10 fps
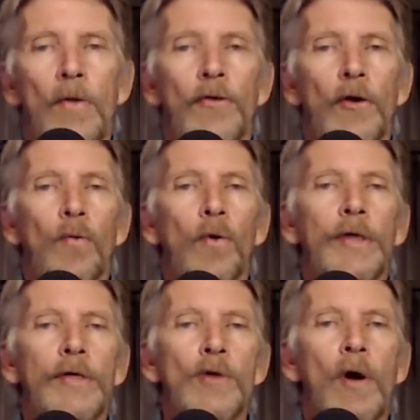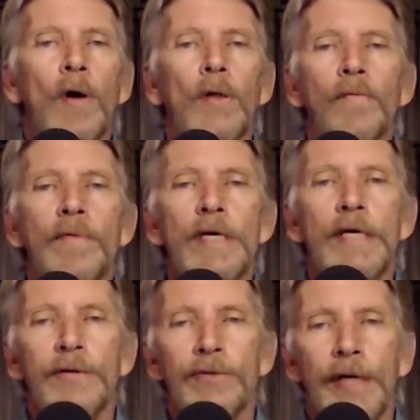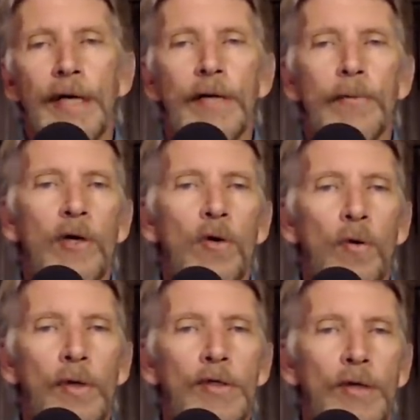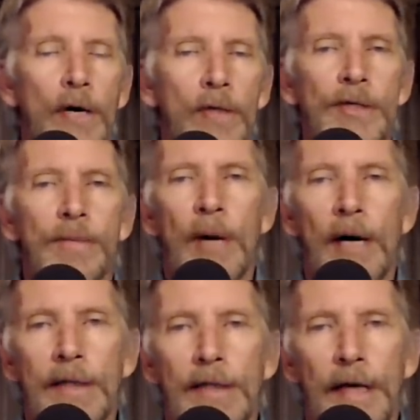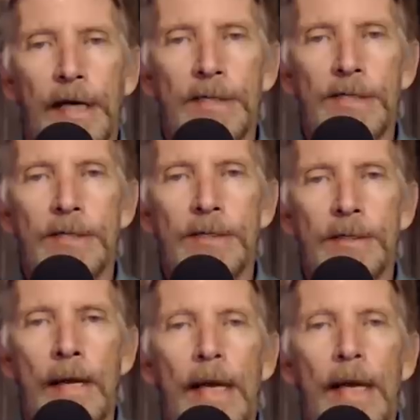Their work is all over the internet in recorded talks and podcasts,